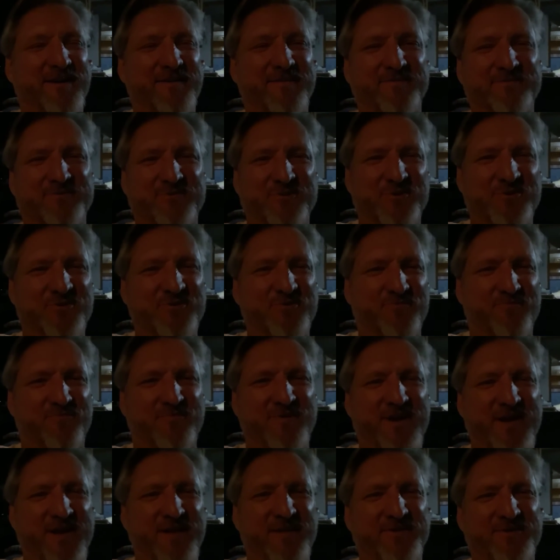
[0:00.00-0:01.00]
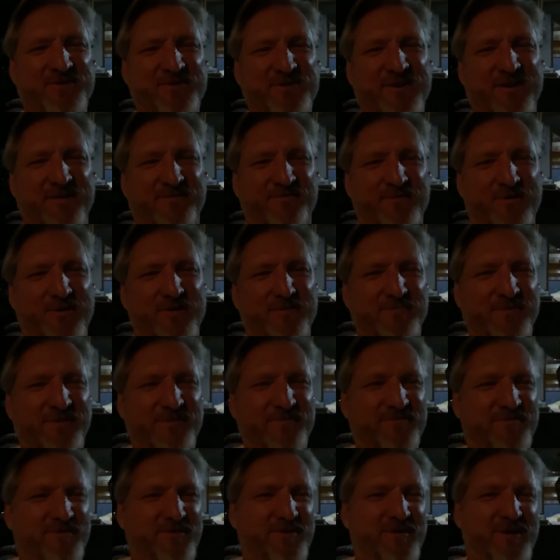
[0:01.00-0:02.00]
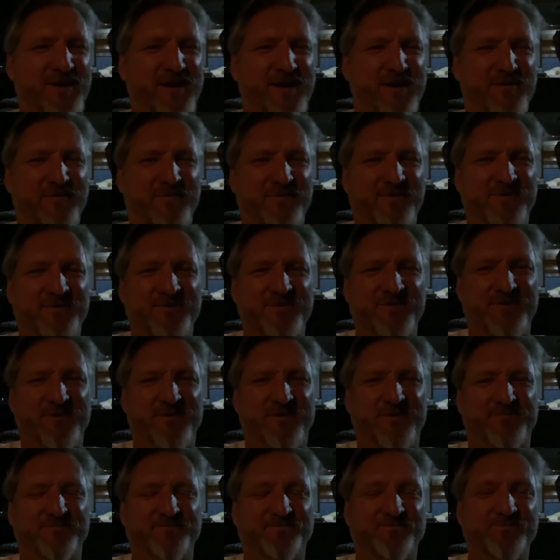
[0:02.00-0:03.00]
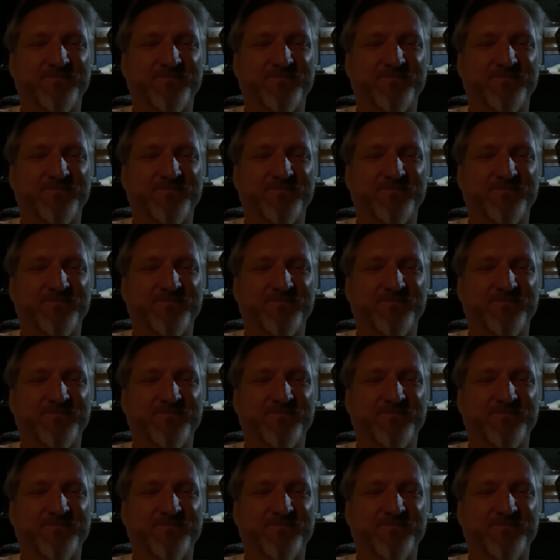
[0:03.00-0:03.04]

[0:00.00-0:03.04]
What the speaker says: Just rained stuff on me for an hour, so